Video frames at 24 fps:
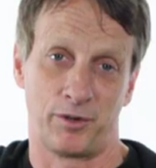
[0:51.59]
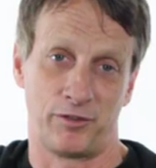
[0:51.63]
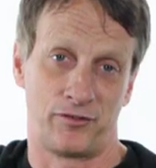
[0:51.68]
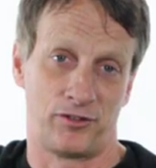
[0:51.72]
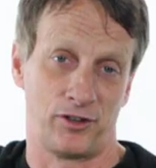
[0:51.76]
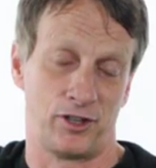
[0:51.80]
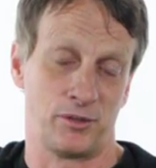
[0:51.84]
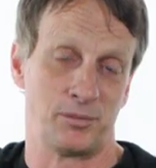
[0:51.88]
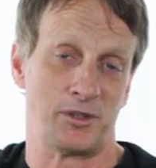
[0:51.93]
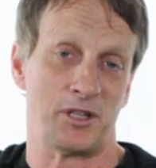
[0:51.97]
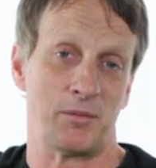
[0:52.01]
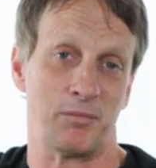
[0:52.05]

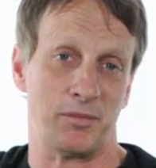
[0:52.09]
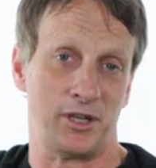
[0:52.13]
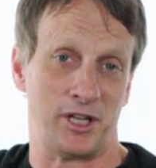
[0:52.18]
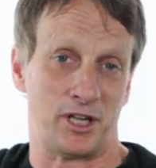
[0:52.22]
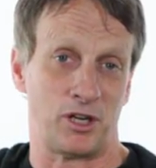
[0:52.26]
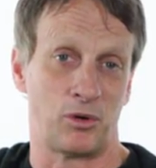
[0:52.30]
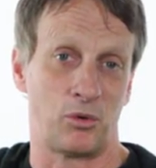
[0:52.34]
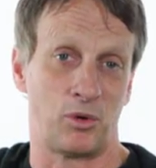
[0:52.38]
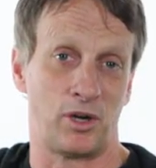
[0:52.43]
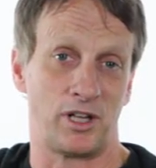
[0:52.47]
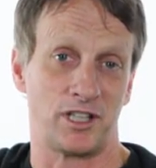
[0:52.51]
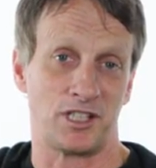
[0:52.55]
preferably
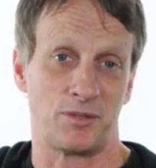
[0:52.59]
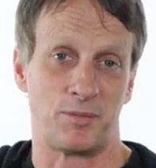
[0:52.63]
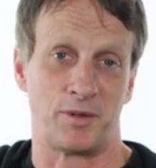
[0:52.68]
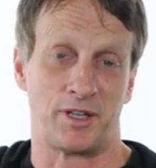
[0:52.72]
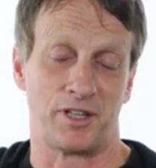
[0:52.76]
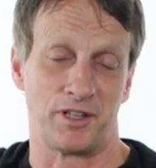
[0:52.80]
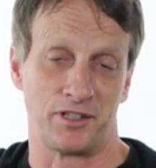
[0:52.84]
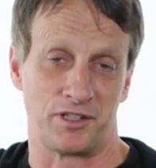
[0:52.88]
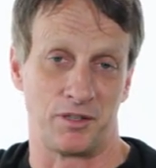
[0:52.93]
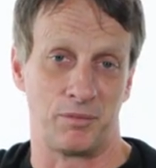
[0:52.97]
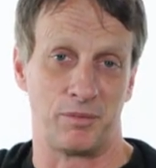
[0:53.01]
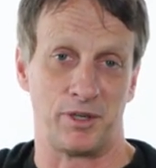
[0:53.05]
bigger ones,
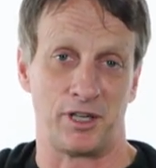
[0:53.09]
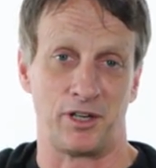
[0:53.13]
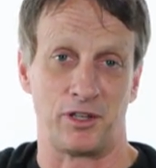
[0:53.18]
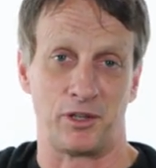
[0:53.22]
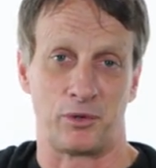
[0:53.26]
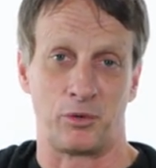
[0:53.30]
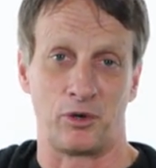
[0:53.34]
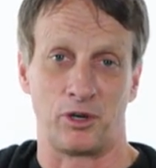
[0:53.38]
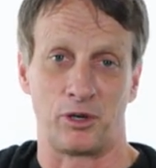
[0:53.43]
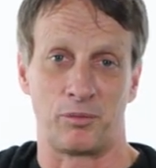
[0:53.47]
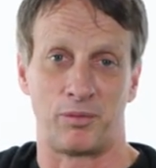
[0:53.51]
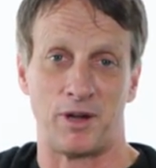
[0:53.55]
because the bigger the
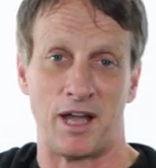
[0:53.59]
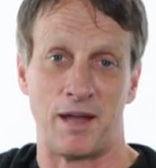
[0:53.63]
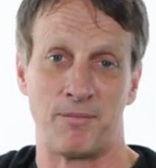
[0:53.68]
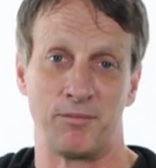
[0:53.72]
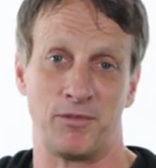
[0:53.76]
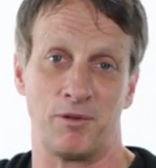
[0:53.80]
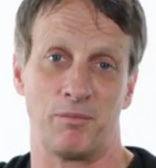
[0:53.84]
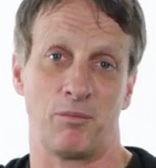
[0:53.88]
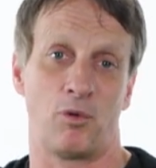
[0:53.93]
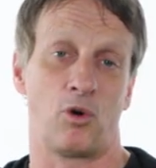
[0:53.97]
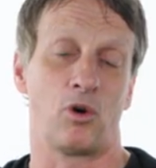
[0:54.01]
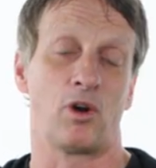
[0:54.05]
quarter pipe,
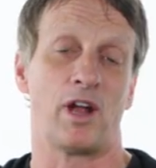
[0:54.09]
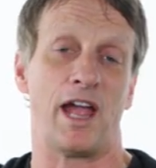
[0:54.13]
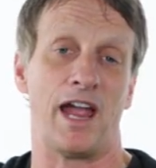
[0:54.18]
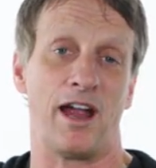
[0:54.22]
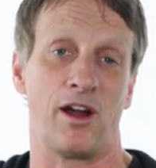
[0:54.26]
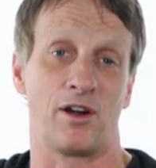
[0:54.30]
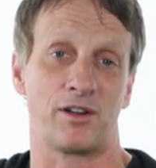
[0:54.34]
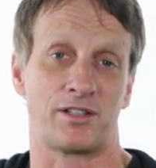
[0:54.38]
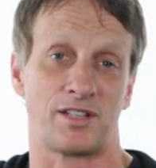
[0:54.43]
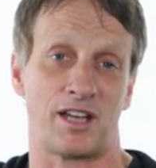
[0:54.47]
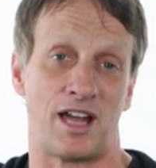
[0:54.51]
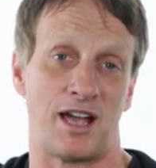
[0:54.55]
the more
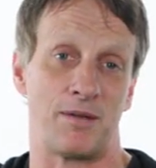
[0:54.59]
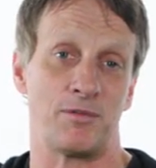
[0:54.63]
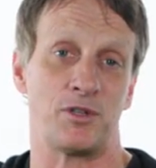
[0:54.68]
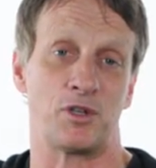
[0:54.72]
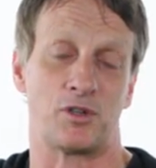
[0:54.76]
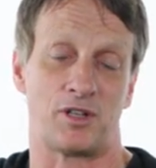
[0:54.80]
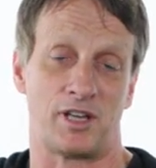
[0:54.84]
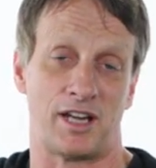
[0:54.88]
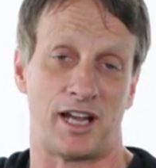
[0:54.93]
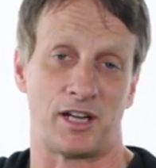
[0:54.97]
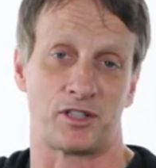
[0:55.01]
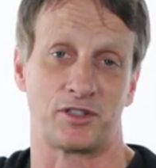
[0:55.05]
air time
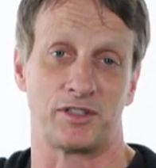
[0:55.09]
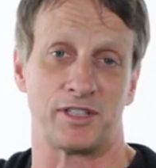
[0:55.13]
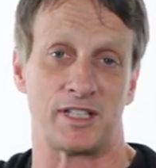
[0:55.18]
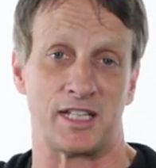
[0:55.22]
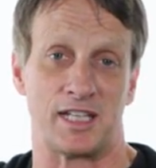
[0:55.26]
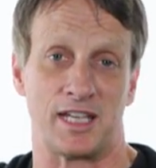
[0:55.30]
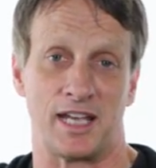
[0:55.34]
you can actually